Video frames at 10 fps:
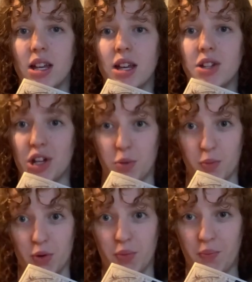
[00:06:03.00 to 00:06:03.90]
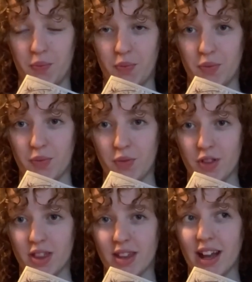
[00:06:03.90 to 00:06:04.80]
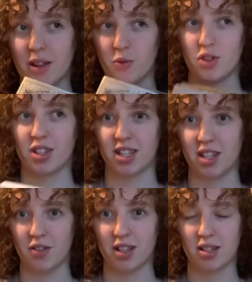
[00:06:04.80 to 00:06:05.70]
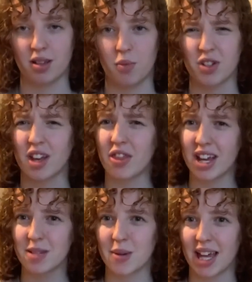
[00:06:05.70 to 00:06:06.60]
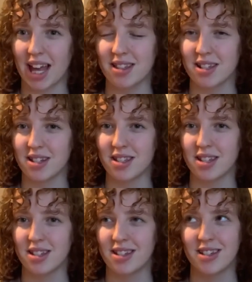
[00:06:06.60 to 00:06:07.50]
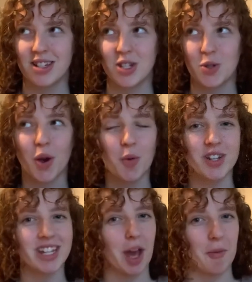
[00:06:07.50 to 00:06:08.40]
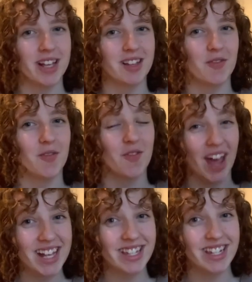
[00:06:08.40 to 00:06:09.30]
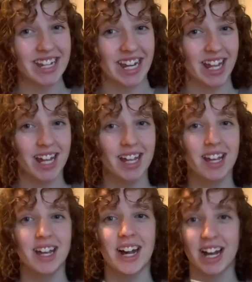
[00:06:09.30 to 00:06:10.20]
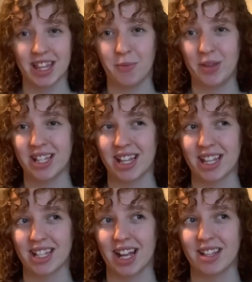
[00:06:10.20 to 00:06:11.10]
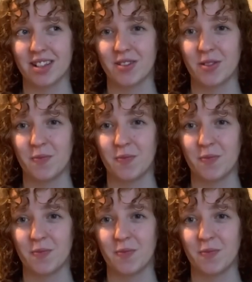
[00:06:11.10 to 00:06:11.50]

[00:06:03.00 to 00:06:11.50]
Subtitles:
Shadow and Bone, and watch the series, which I think has been cancelled. Do I want to get myself invested in it and then be sad that it's cancelled?